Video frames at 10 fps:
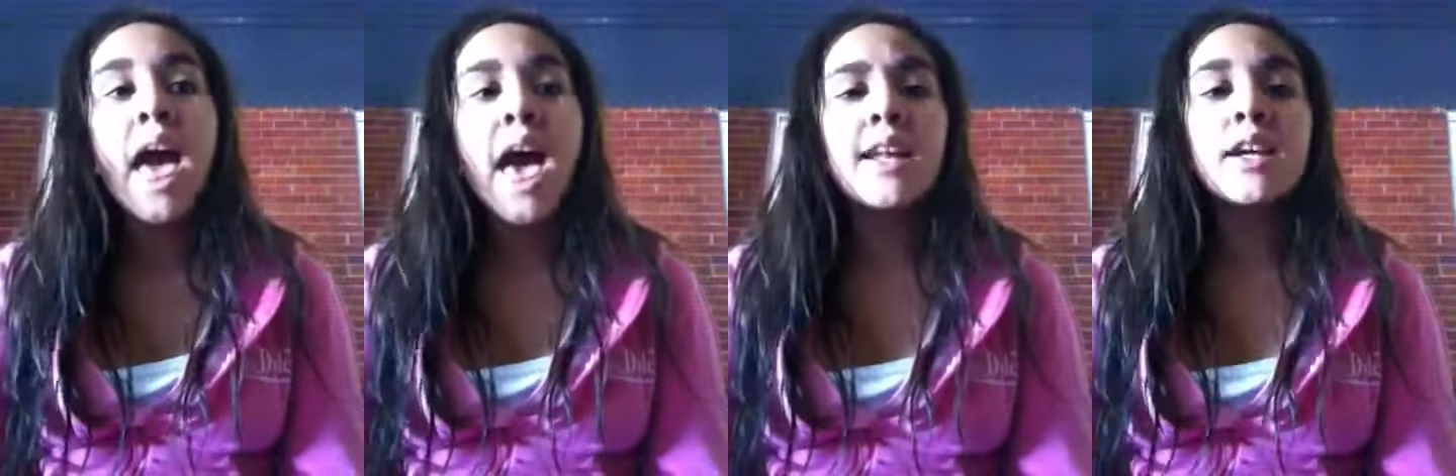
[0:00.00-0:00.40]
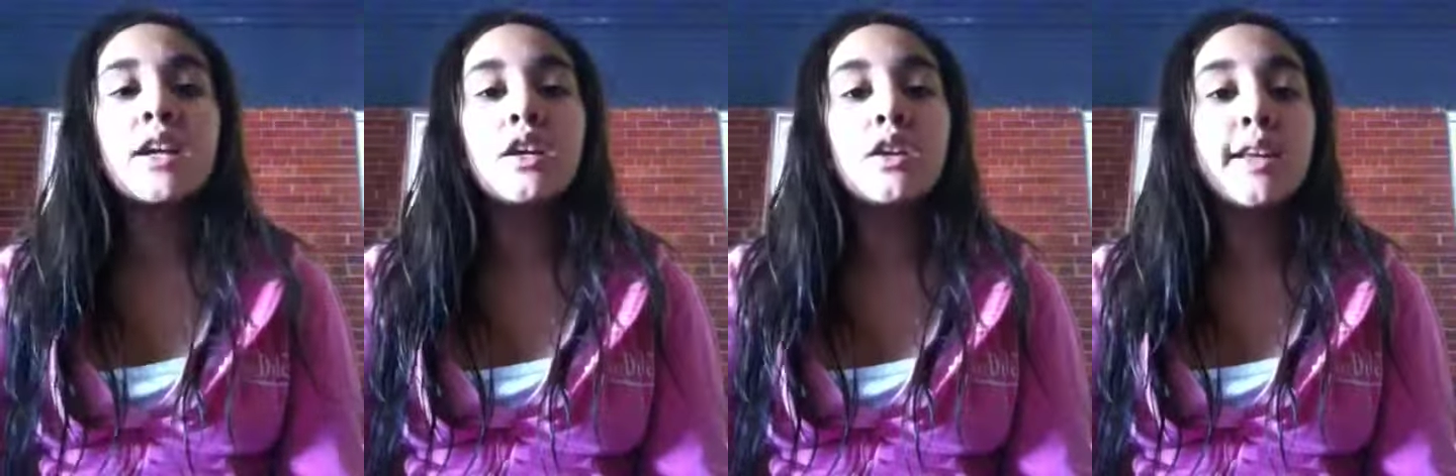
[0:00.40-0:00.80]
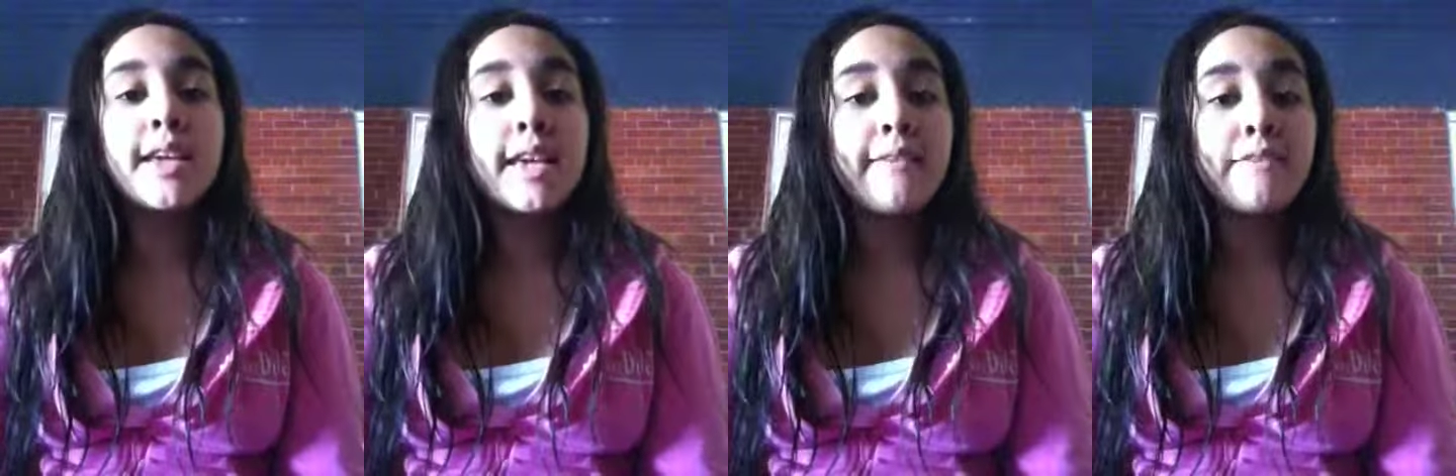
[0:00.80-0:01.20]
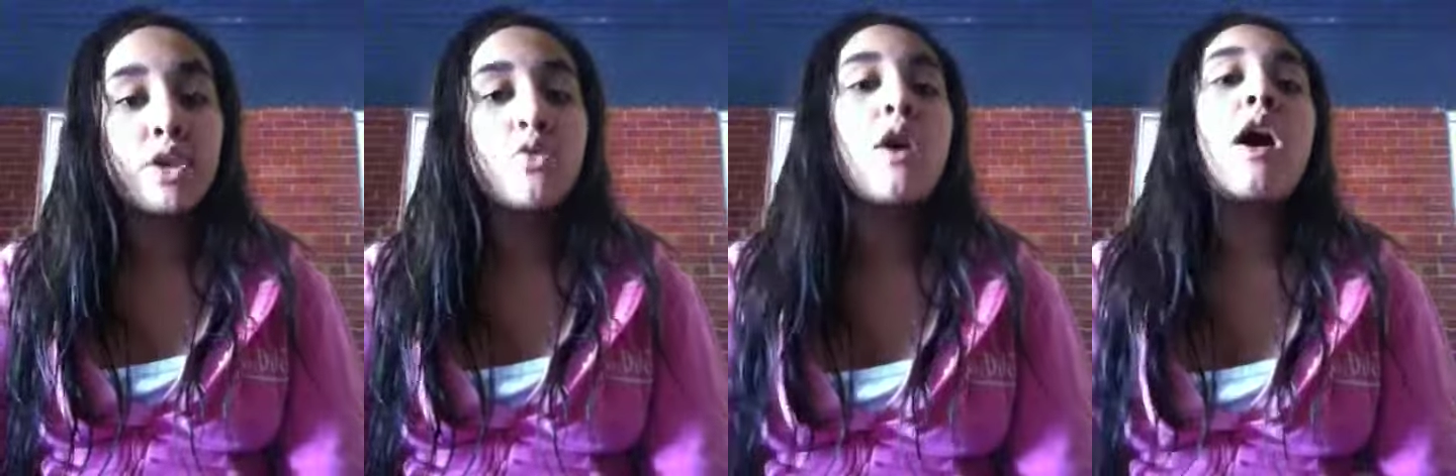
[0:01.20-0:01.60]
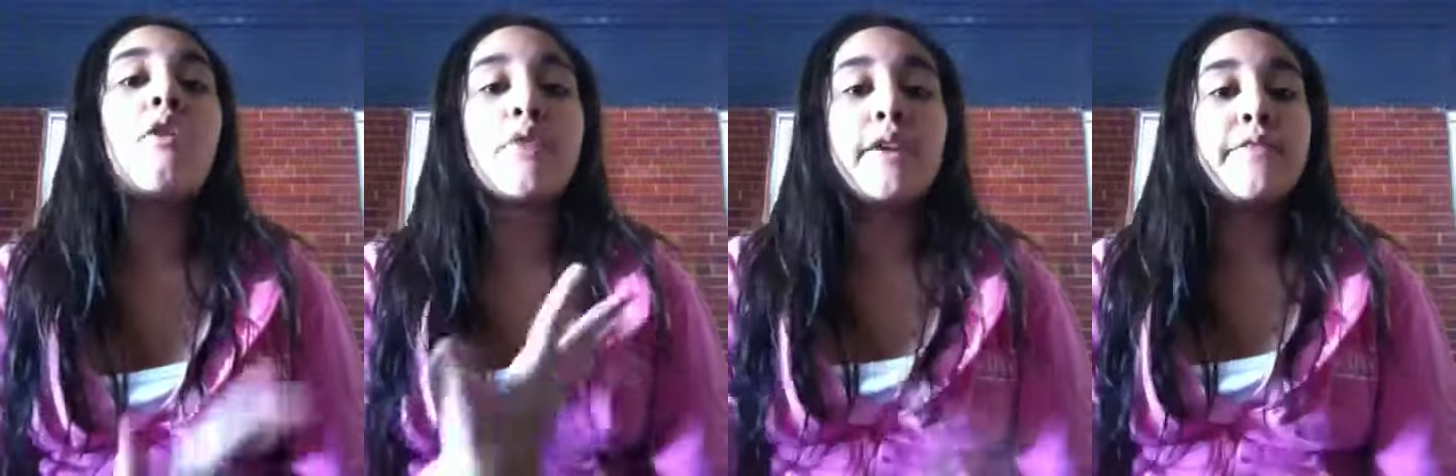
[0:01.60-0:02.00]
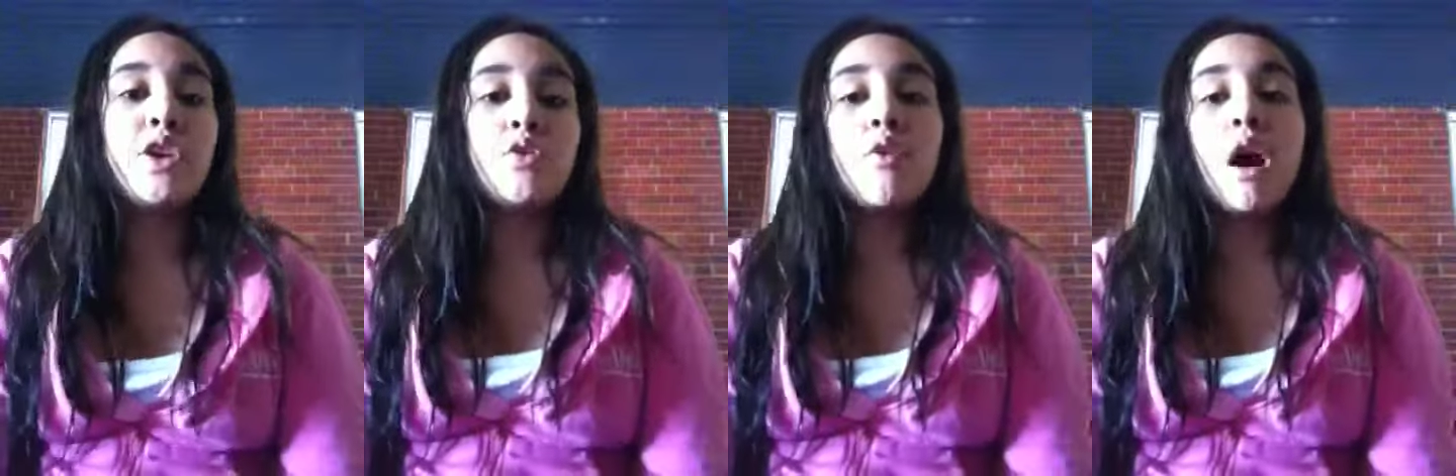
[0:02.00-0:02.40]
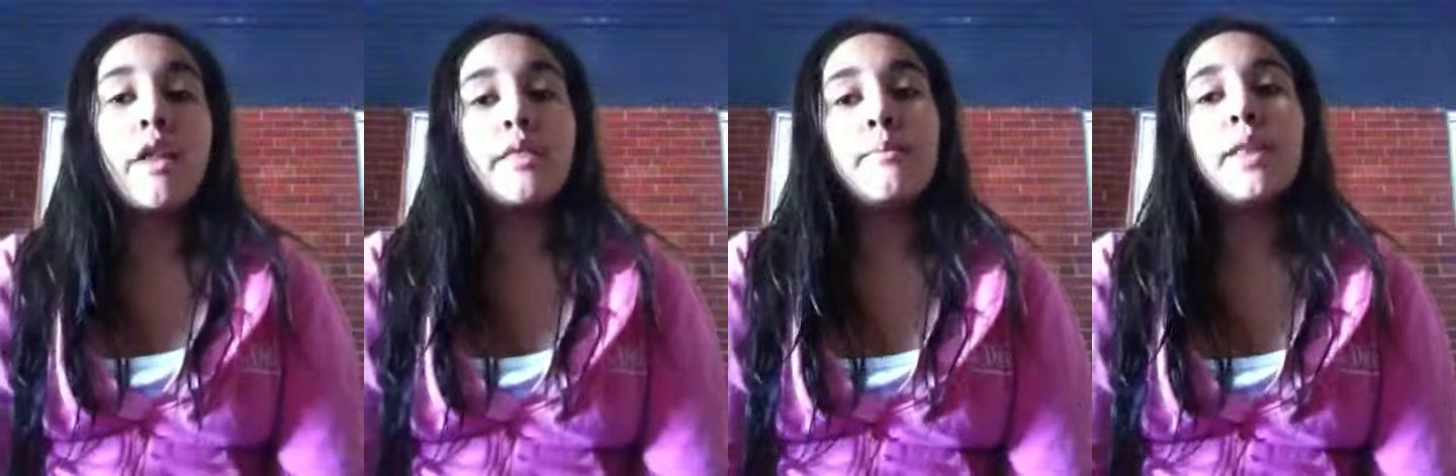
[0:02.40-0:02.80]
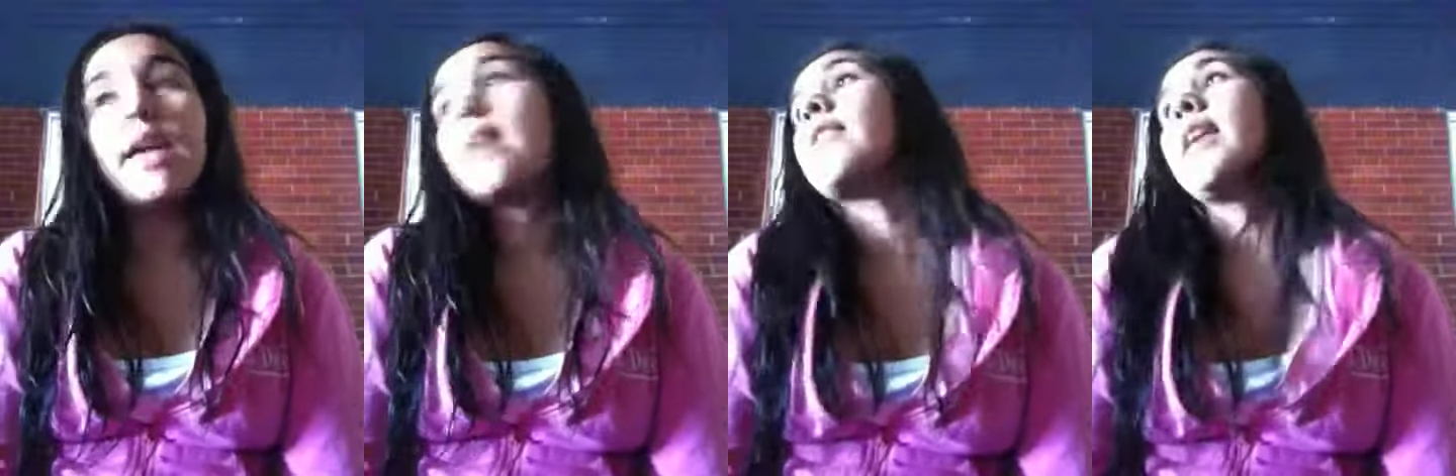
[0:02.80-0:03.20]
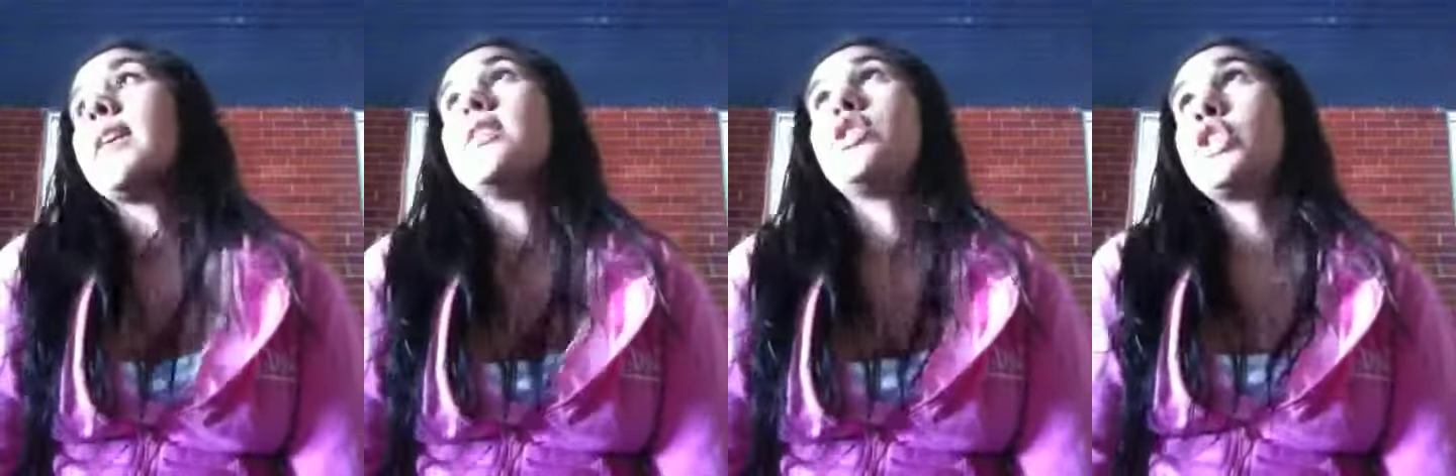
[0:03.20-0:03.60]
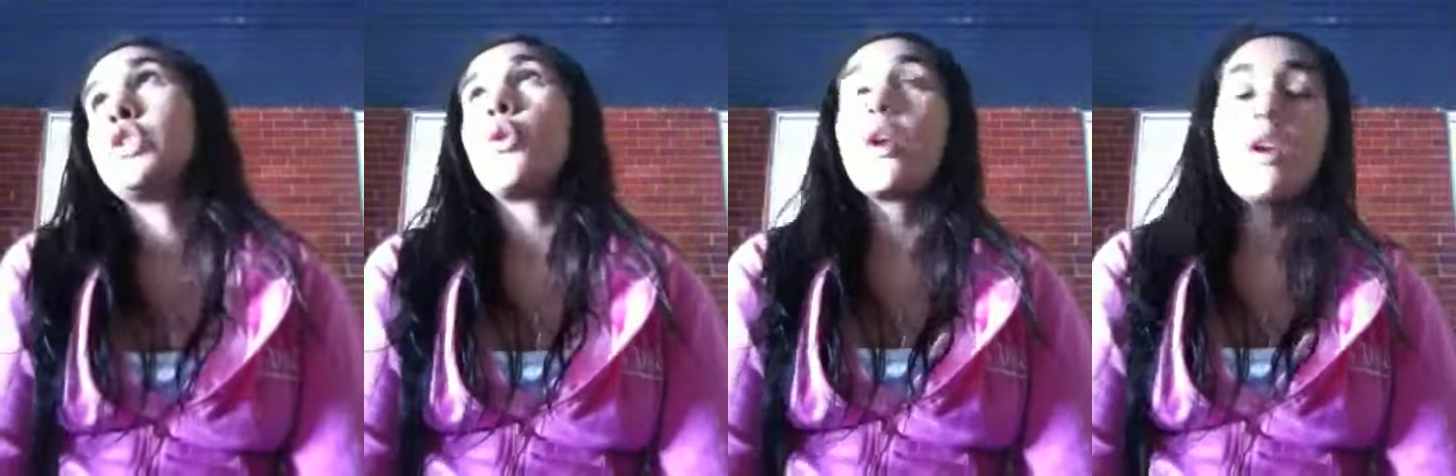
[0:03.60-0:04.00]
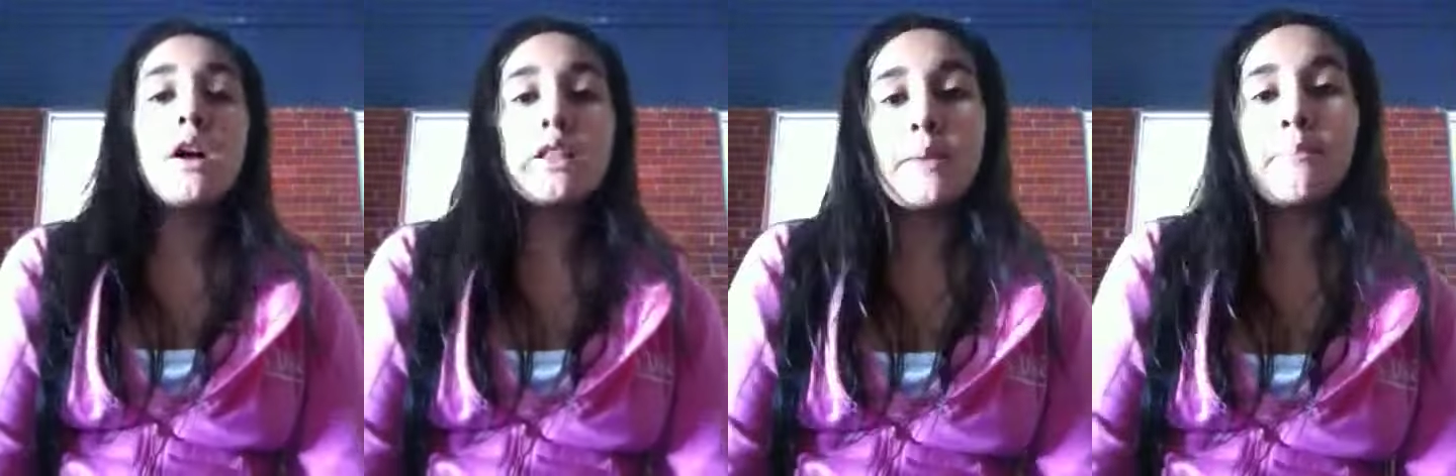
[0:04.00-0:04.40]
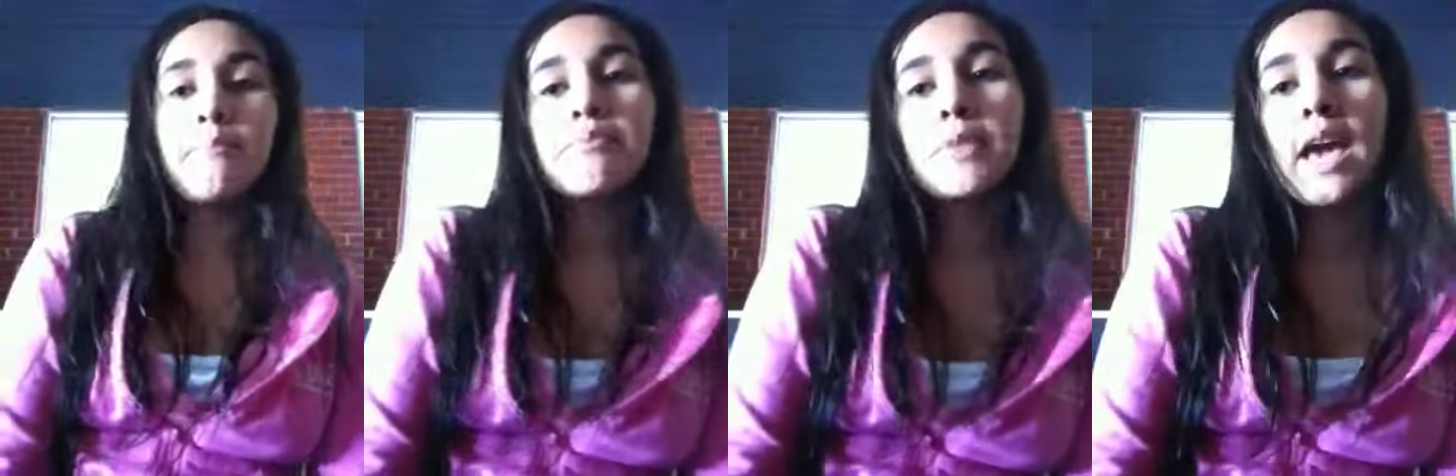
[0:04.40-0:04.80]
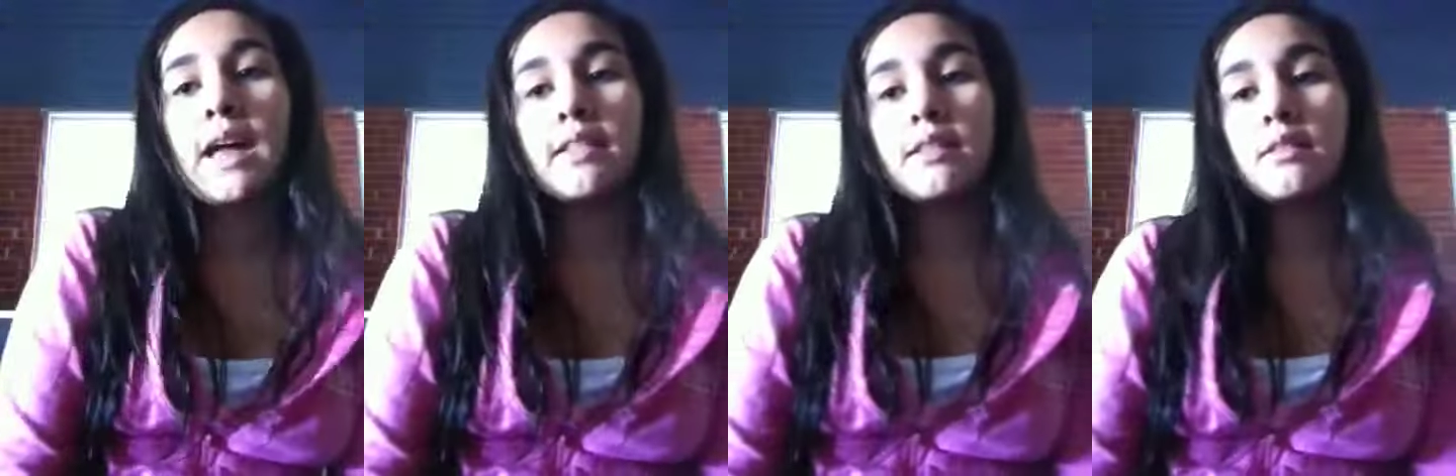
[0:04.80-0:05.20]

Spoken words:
and I'm gonna give you a review on them, like a tutorial on them. Yeah,